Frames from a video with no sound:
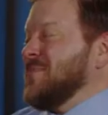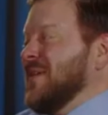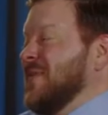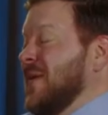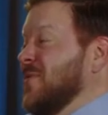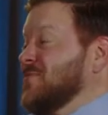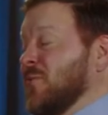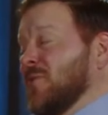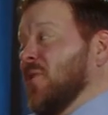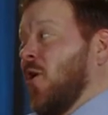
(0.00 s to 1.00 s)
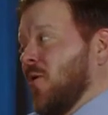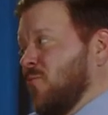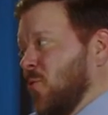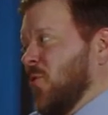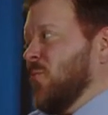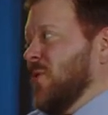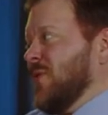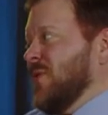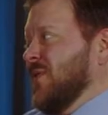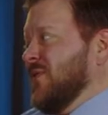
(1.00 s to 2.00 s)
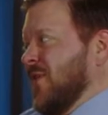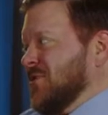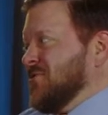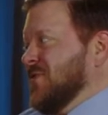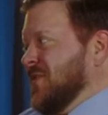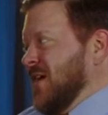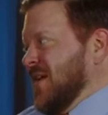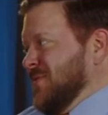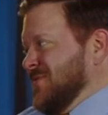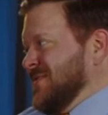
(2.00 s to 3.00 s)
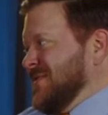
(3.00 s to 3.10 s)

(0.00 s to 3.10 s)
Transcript: be really on board with the fostering of the animals.